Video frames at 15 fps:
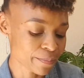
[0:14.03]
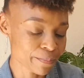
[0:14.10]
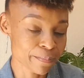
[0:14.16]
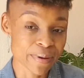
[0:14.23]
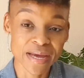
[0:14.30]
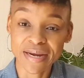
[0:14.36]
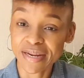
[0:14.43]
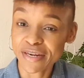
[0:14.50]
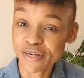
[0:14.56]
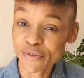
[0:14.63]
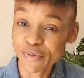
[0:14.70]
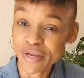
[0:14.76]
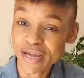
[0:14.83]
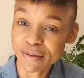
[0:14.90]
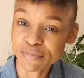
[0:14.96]
But
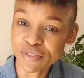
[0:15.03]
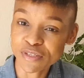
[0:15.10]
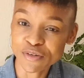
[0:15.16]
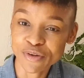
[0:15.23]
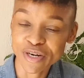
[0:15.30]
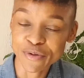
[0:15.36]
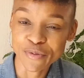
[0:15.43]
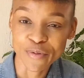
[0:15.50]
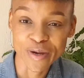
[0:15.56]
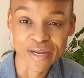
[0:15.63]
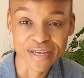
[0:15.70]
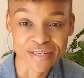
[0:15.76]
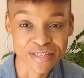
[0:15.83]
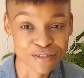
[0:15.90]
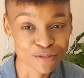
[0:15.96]
anyway, I'm still gonna go
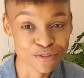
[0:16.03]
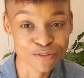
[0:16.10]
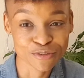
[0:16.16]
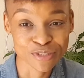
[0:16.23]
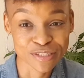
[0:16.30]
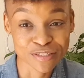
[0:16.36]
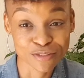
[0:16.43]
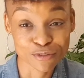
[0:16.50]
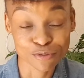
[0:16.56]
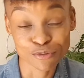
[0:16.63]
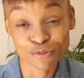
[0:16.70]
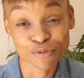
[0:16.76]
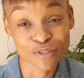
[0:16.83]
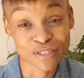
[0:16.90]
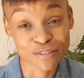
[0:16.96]
ahead and
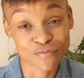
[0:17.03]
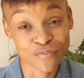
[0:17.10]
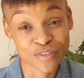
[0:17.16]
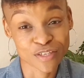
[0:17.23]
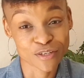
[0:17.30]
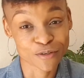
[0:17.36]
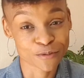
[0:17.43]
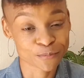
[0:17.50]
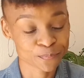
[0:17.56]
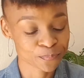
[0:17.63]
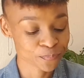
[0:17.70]
do this video.